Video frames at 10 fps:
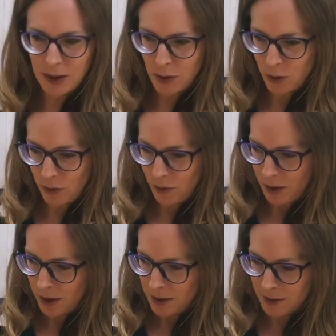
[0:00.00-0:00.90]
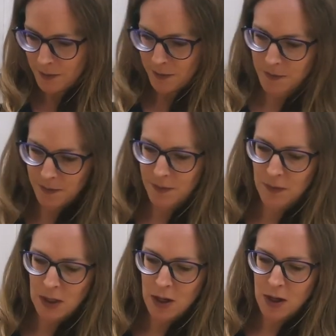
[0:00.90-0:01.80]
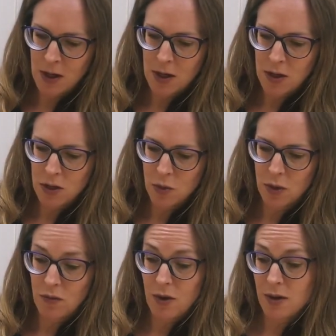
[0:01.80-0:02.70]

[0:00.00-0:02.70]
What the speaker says: you want to write. Do you want to write a